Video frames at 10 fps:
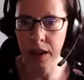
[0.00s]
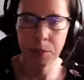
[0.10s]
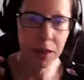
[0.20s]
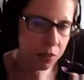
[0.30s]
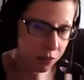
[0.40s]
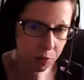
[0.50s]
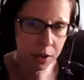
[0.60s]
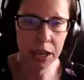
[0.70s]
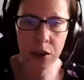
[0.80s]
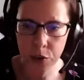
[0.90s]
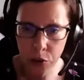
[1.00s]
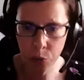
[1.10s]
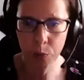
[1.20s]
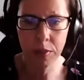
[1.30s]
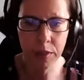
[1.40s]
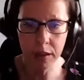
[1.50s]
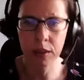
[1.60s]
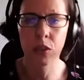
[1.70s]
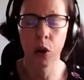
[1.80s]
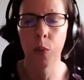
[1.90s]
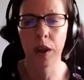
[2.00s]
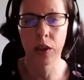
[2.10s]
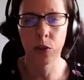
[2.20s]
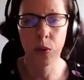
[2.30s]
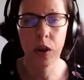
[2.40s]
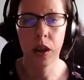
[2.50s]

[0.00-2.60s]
I make it very clear, no, that's not what I do.